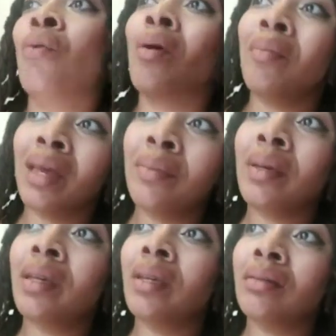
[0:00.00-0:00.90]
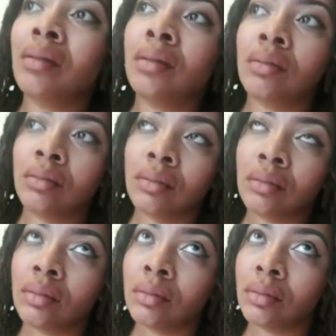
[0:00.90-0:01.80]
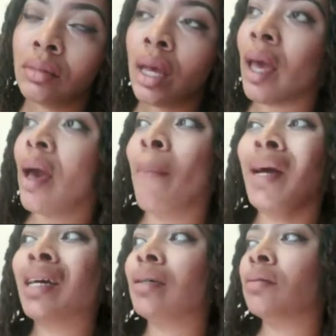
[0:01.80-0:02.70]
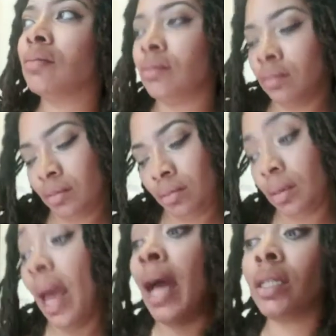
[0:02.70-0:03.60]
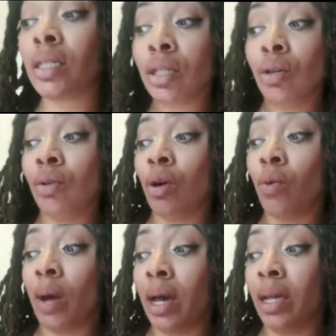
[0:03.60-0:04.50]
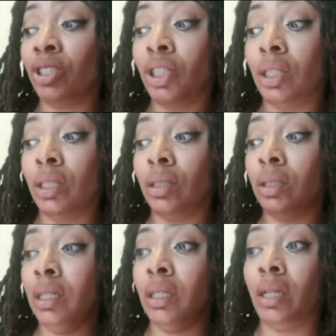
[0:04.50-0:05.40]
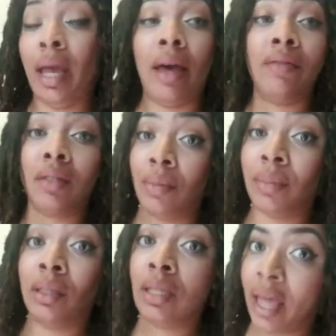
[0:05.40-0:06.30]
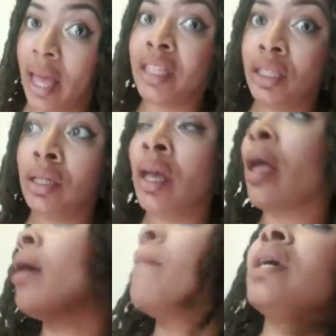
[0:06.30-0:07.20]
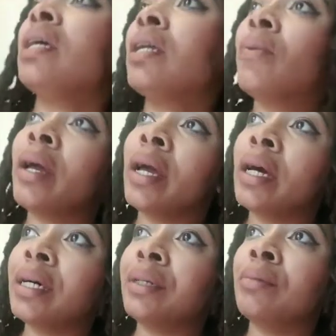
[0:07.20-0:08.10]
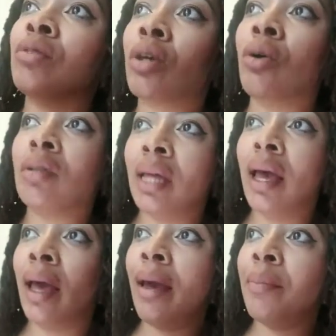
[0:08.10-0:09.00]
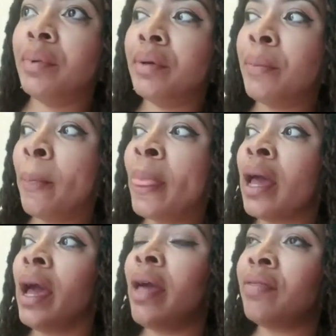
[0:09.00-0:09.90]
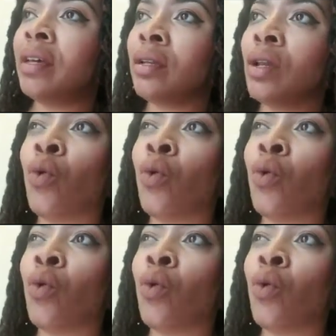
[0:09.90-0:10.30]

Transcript: Well, maybe, but I just don't know why she didn't have something to catch it. But anyway, um, so that happened. And then